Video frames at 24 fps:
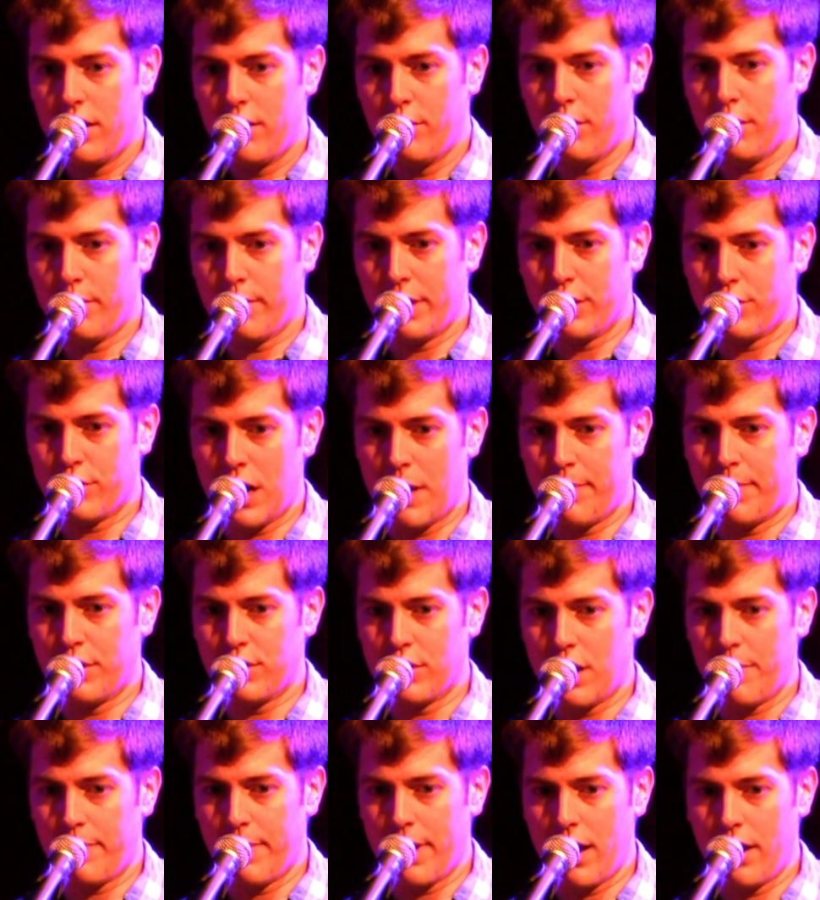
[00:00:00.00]
with my drop in,
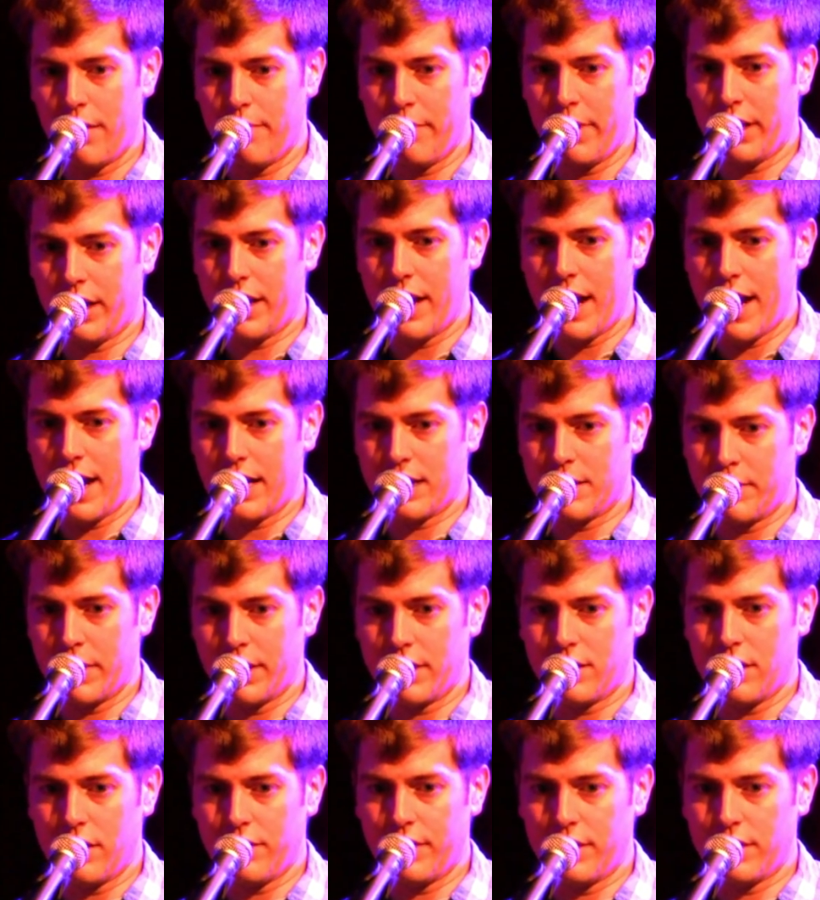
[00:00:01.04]
drop out, and make an ass of
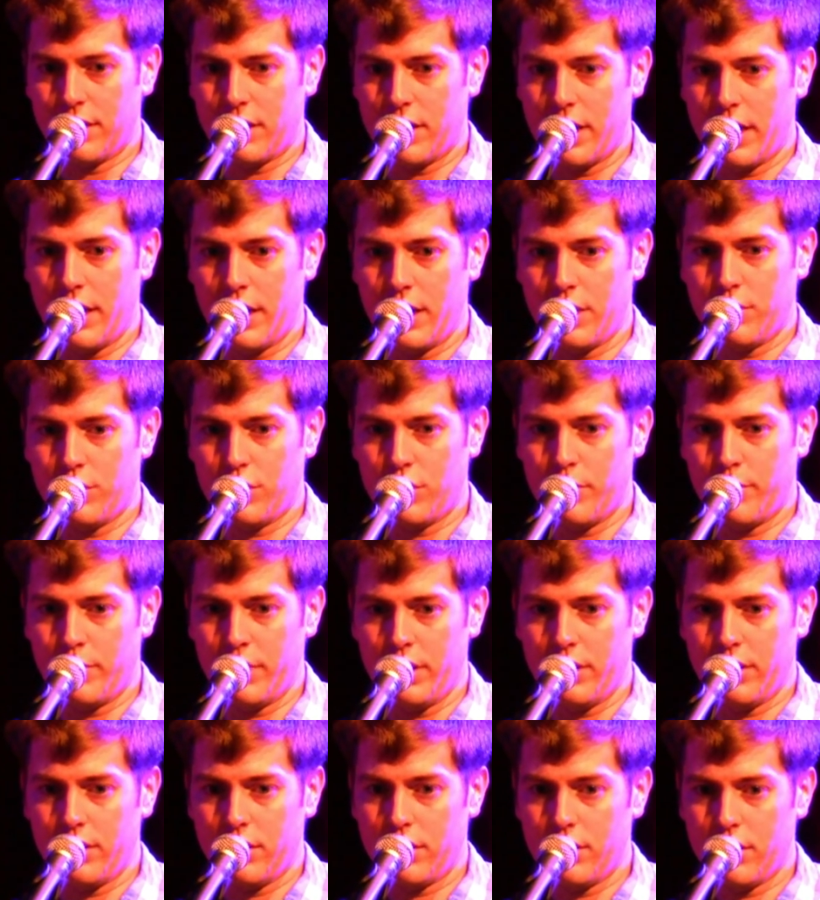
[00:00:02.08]
myself on stage, which should
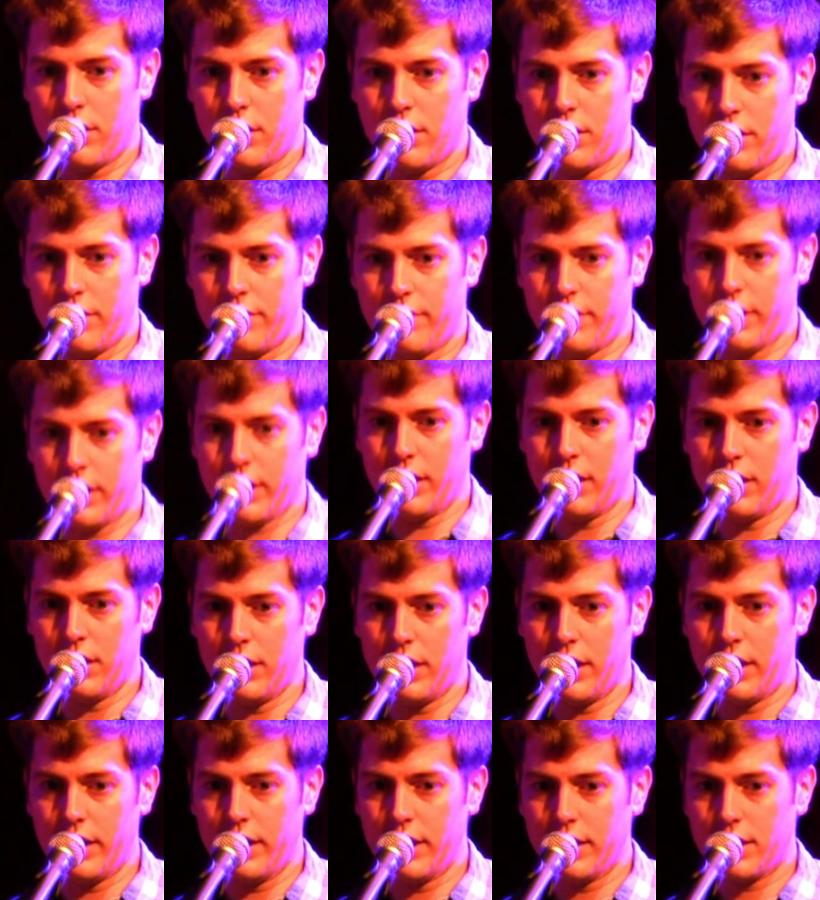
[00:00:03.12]
be fucking
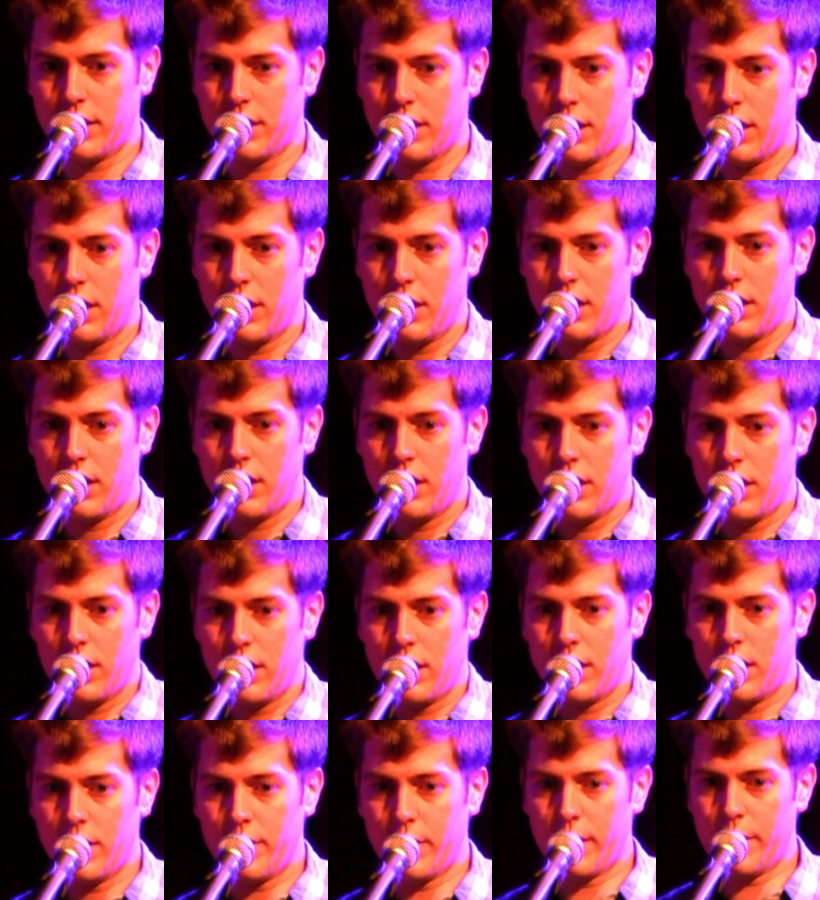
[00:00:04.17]
hilarious. There
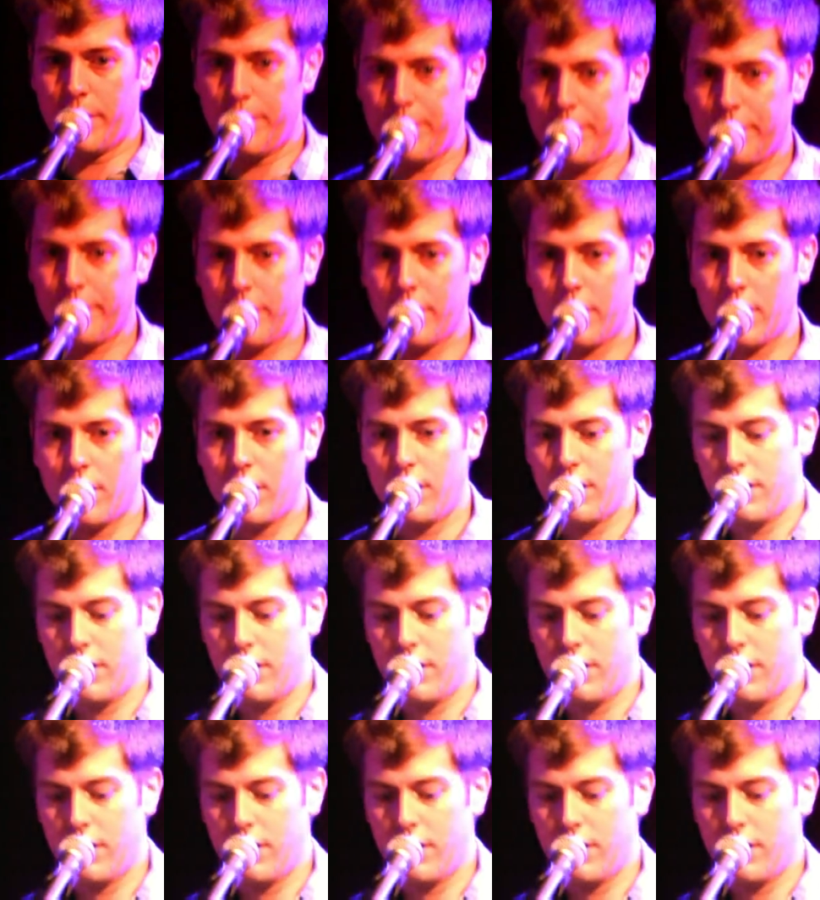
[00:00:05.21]
we go. All